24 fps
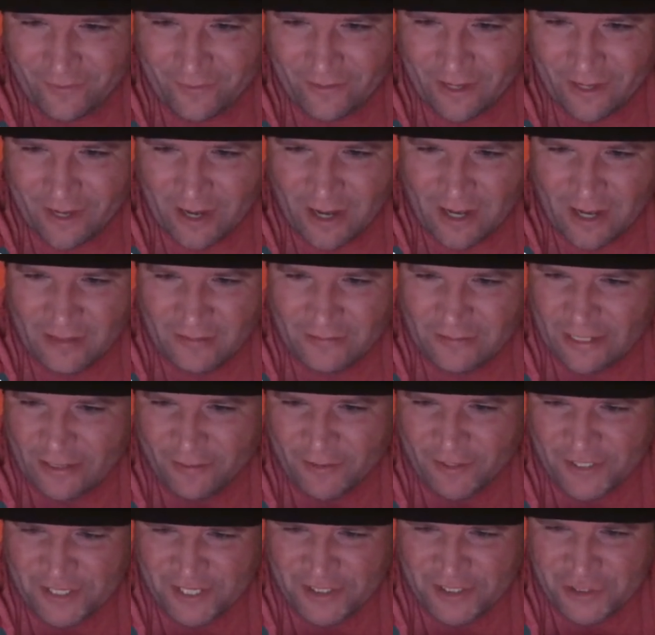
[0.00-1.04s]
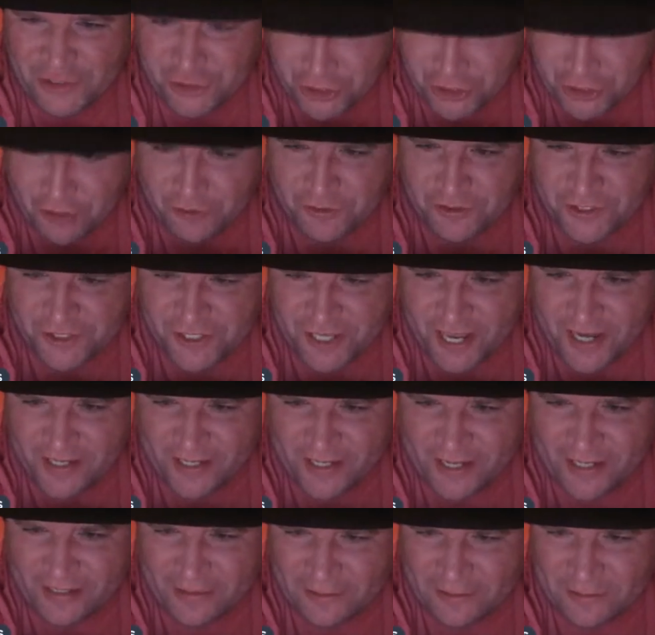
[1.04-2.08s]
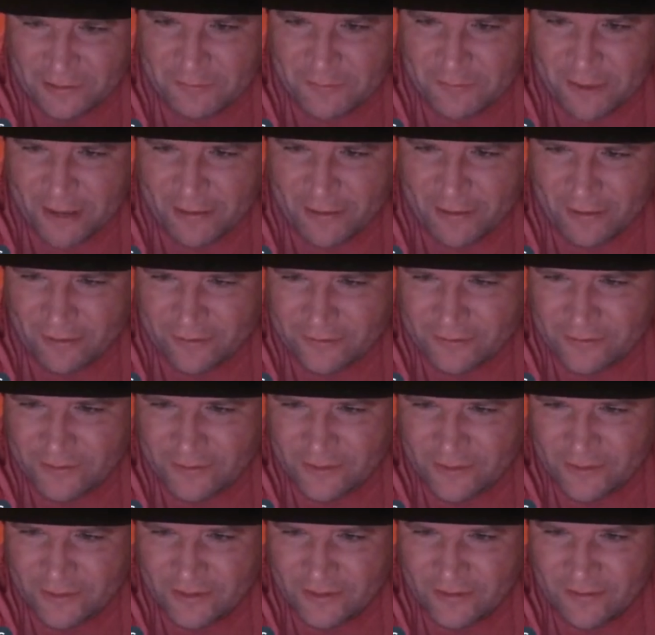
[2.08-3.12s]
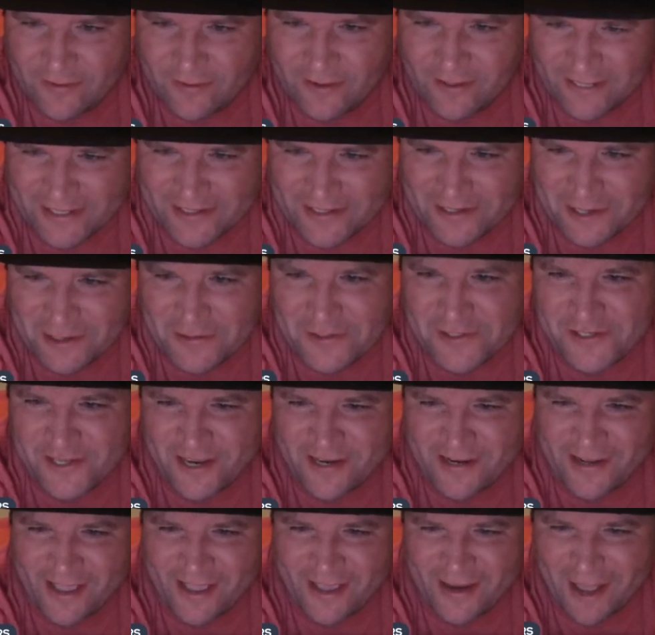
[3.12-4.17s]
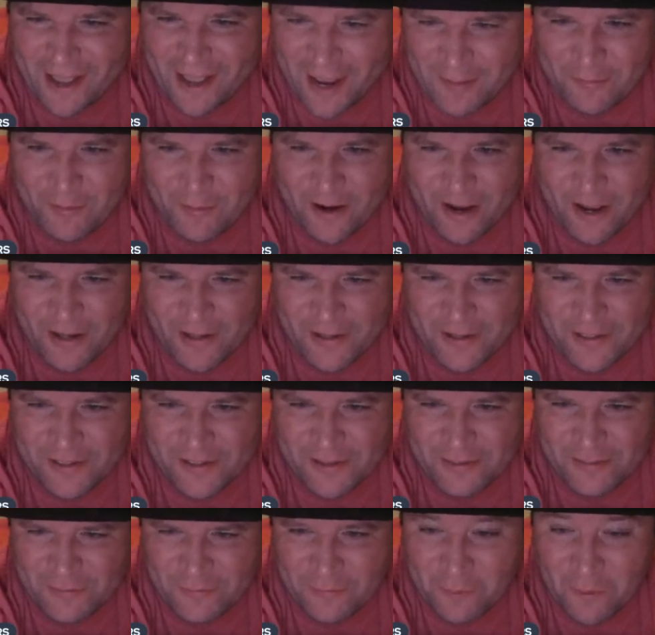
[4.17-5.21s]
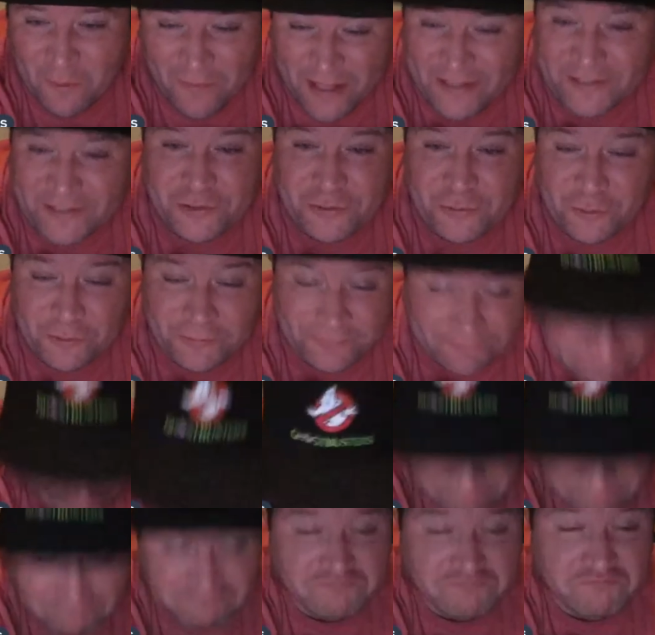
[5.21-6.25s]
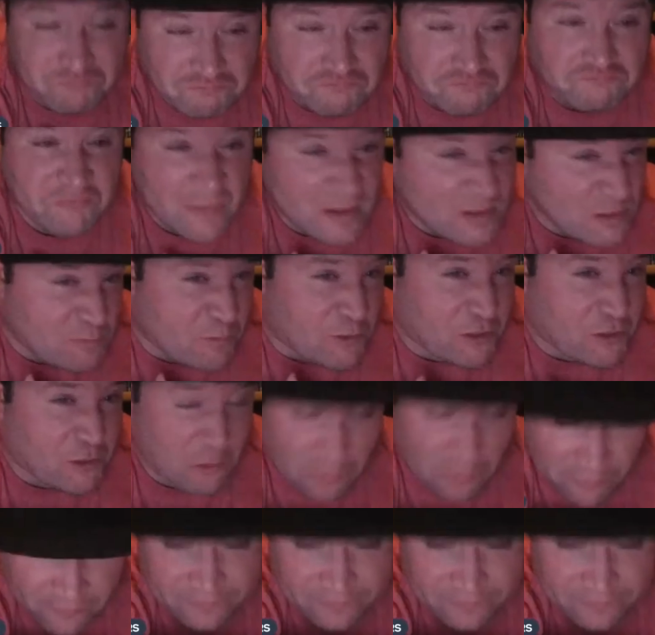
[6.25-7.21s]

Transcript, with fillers: Uh, Larry says, "Chill, Sega. It looks better." I didn't know Sega had eyebrows before. That's cool. It's pretty cool.